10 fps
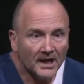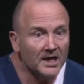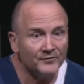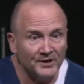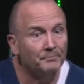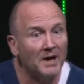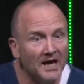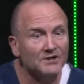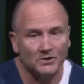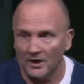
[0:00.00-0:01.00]
Even the
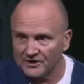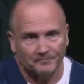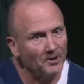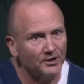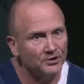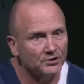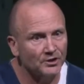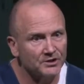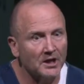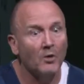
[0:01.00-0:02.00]
pastor. I spoke at a
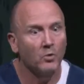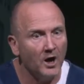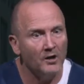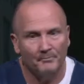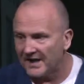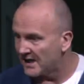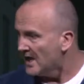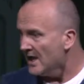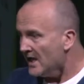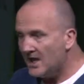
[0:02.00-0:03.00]
church a while back.
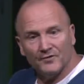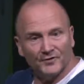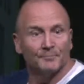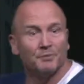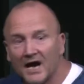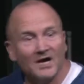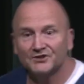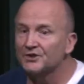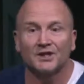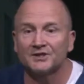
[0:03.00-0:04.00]
Even the
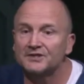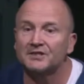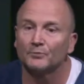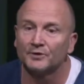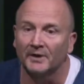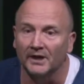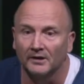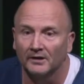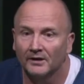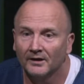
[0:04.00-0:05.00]
pastor didn't sit with me.
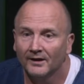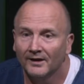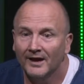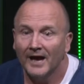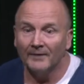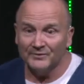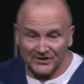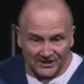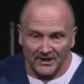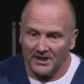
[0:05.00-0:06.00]
I'm
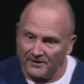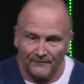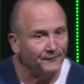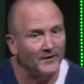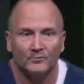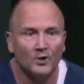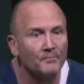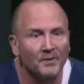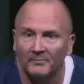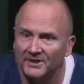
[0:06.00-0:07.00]
sitting in the front row by